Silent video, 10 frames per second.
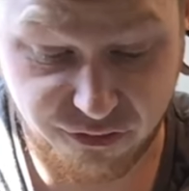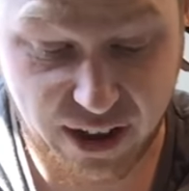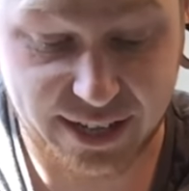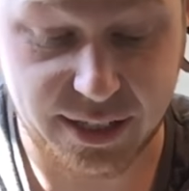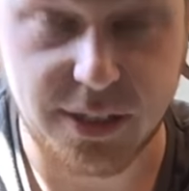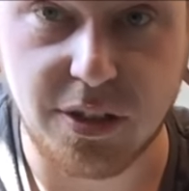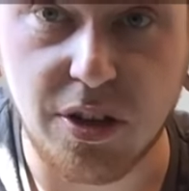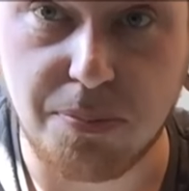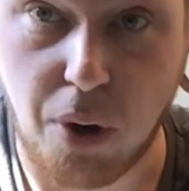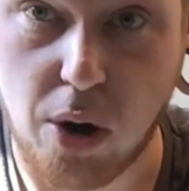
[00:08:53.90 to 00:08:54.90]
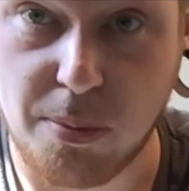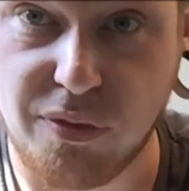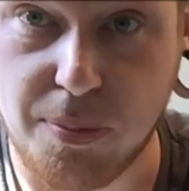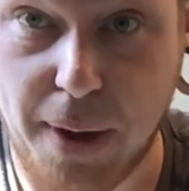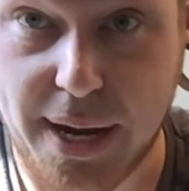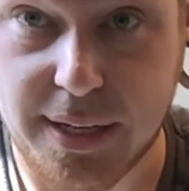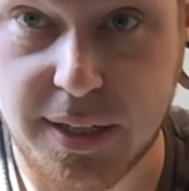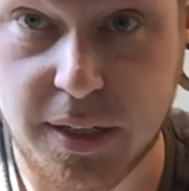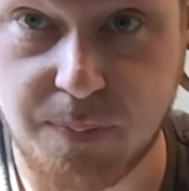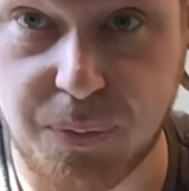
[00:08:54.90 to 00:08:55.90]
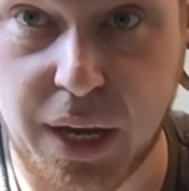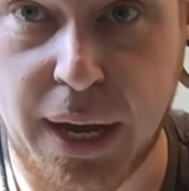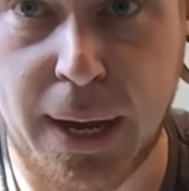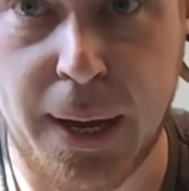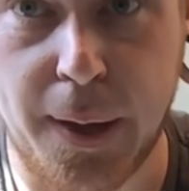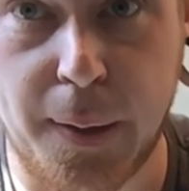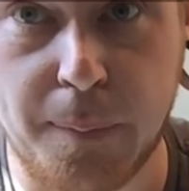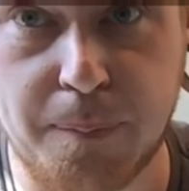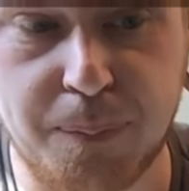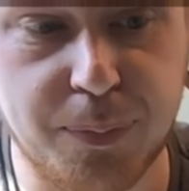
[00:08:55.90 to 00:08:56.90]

fastened to the bottom of the base. Um,